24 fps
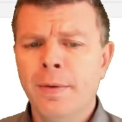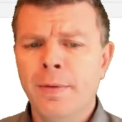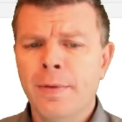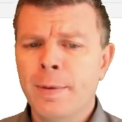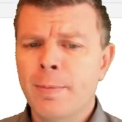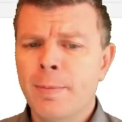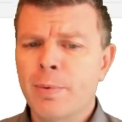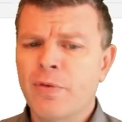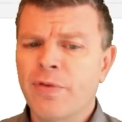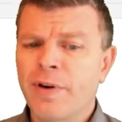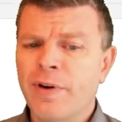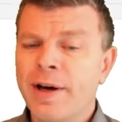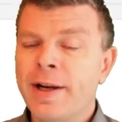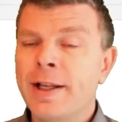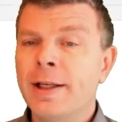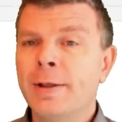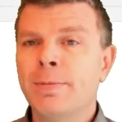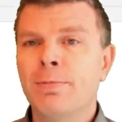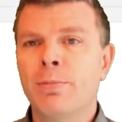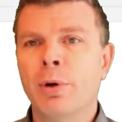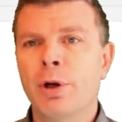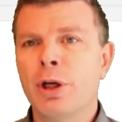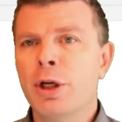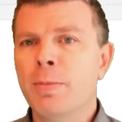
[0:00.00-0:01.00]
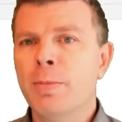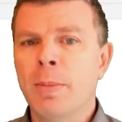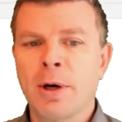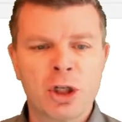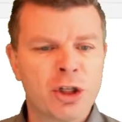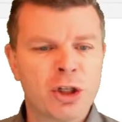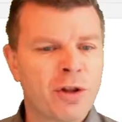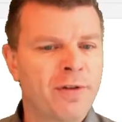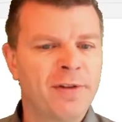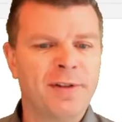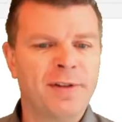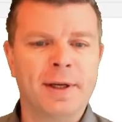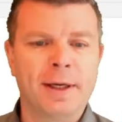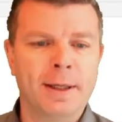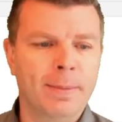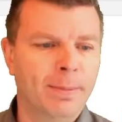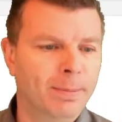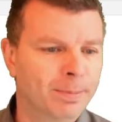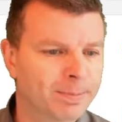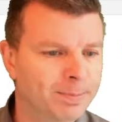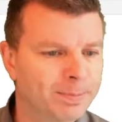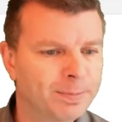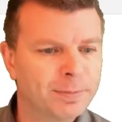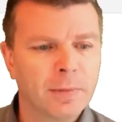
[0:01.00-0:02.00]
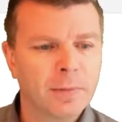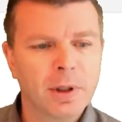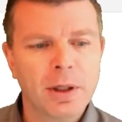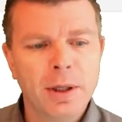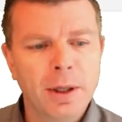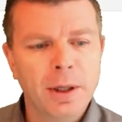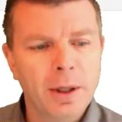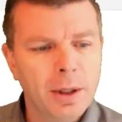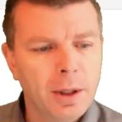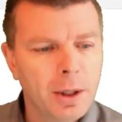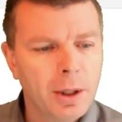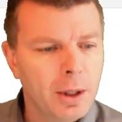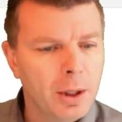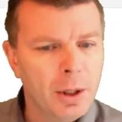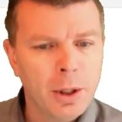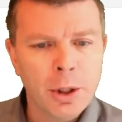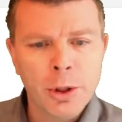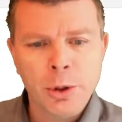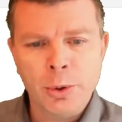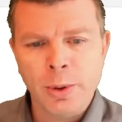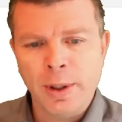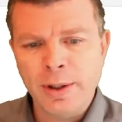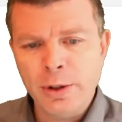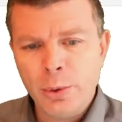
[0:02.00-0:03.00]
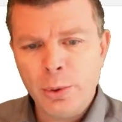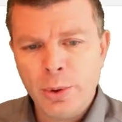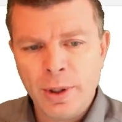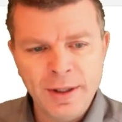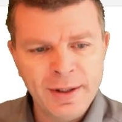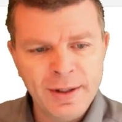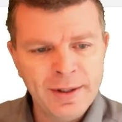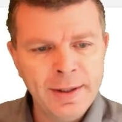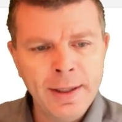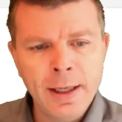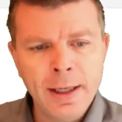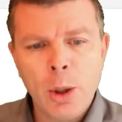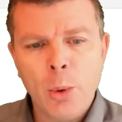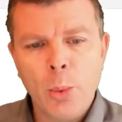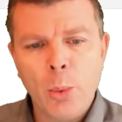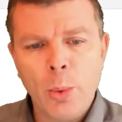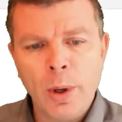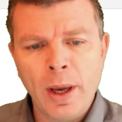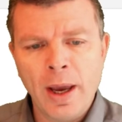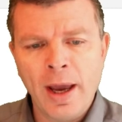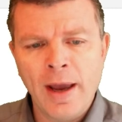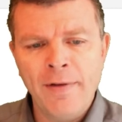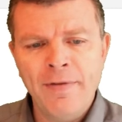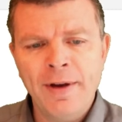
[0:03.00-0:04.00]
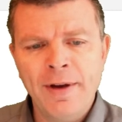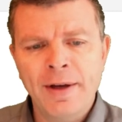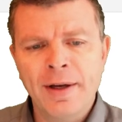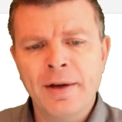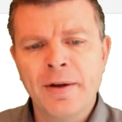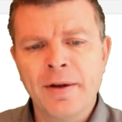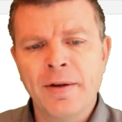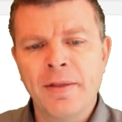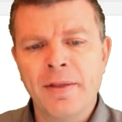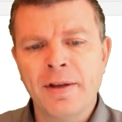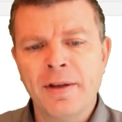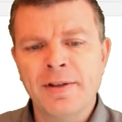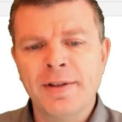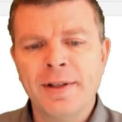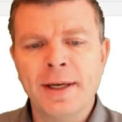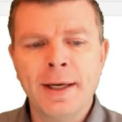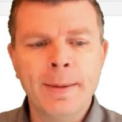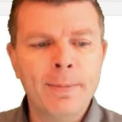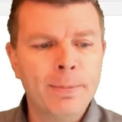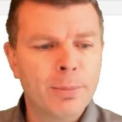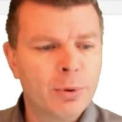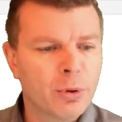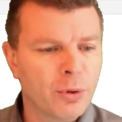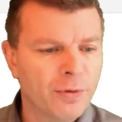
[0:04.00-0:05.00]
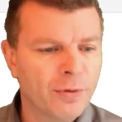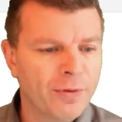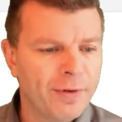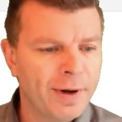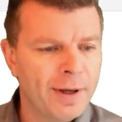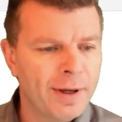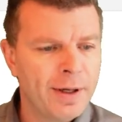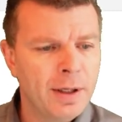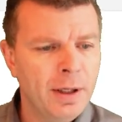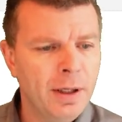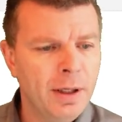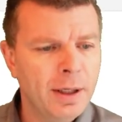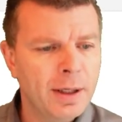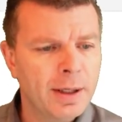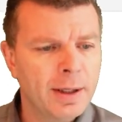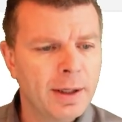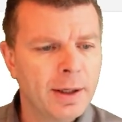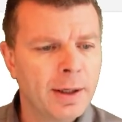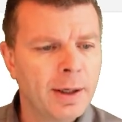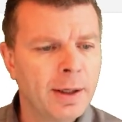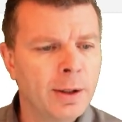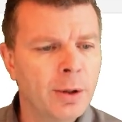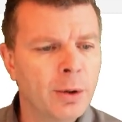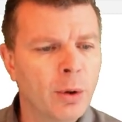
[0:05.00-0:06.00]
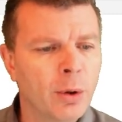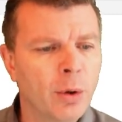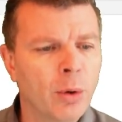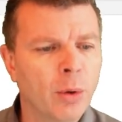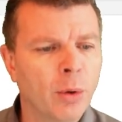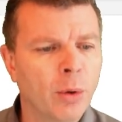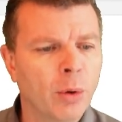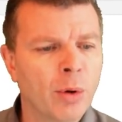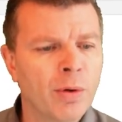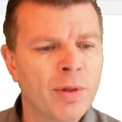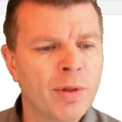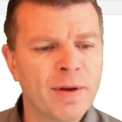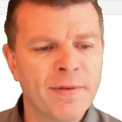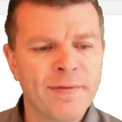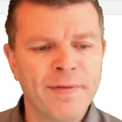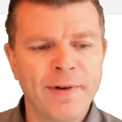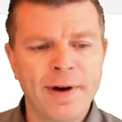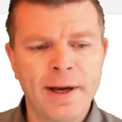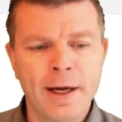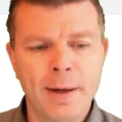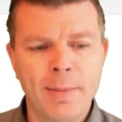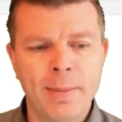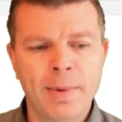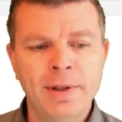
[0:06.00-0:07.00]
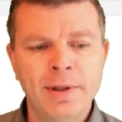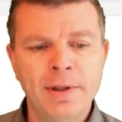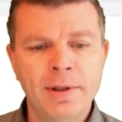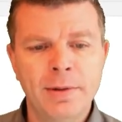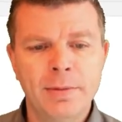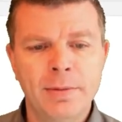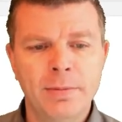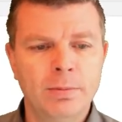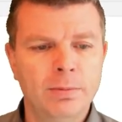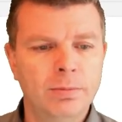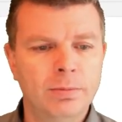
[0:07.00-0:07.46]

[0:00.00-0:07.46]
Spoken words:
The provider is pretty much the same. So as you can see here, we are having the same profile in all the environments.